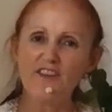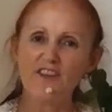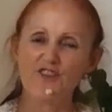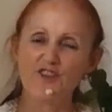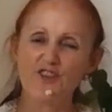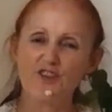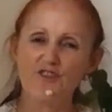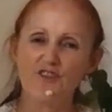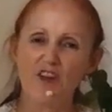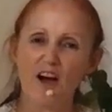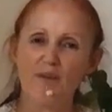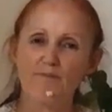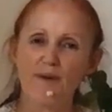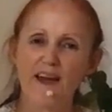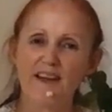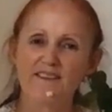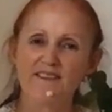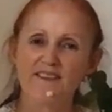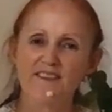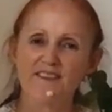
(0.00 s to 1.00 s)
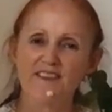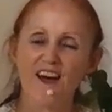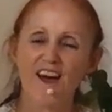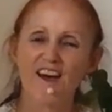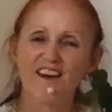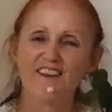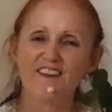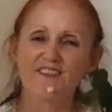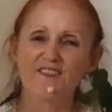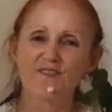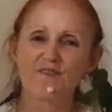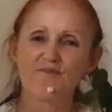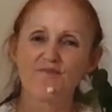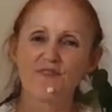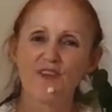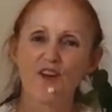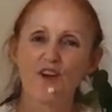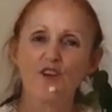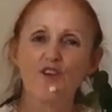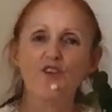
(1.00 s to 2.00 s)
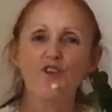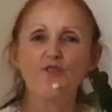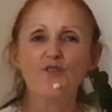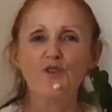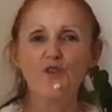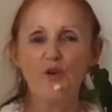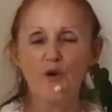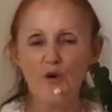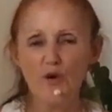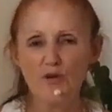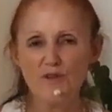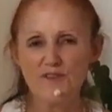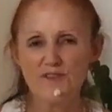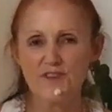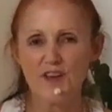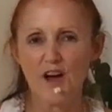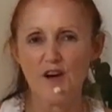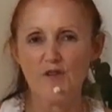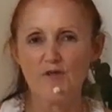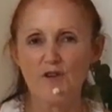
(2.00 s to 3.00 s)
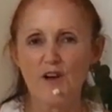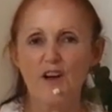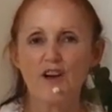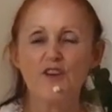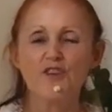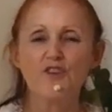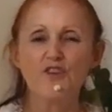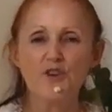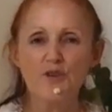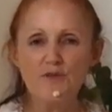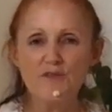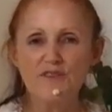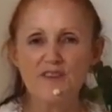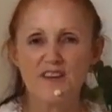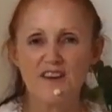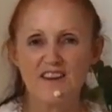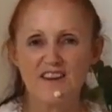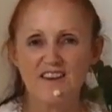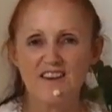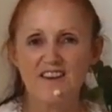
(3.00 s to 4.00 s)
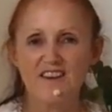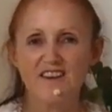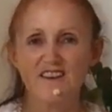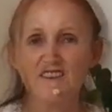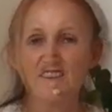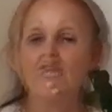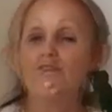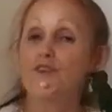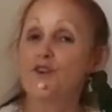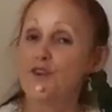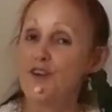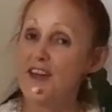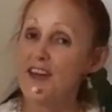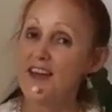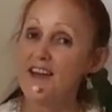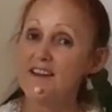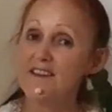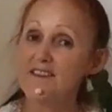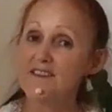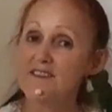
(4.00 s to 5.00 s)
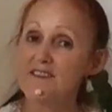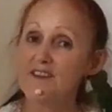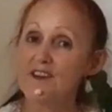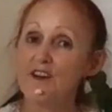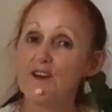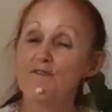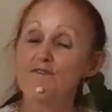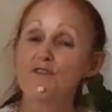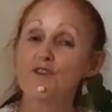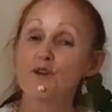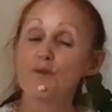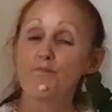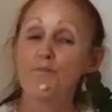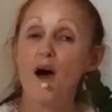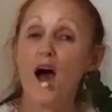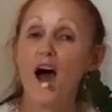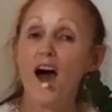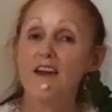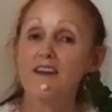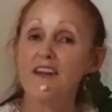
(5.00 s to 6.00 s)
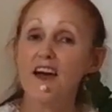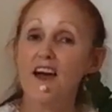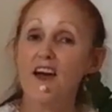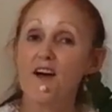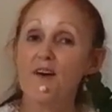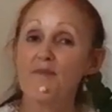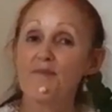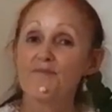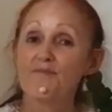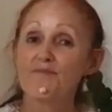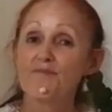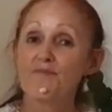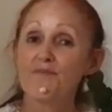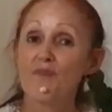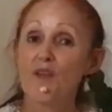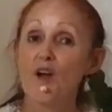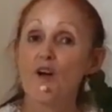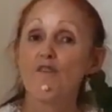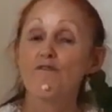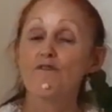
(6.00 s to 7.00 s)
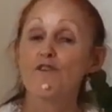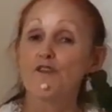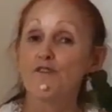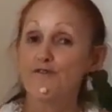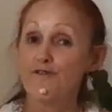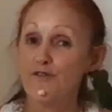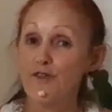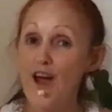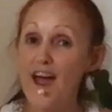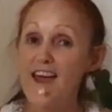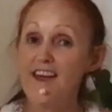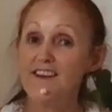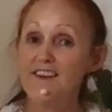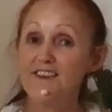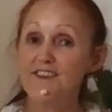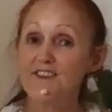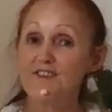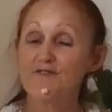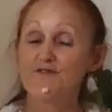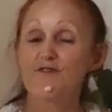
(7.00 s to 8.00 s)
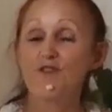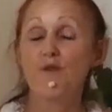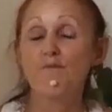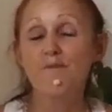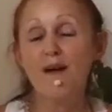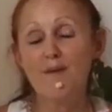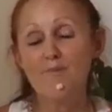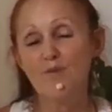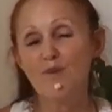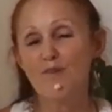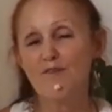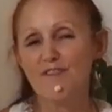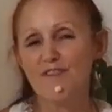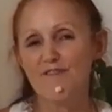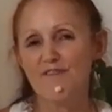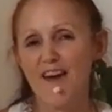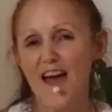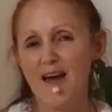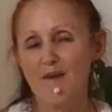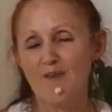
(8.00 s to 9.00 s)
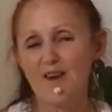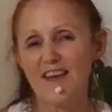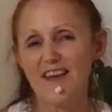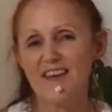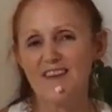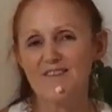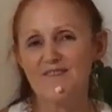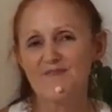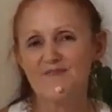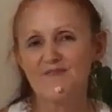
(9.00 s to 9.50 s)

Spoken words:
the tune-up exercise, you can also use it for your kids, for your partner, for a friend, for a member of the family.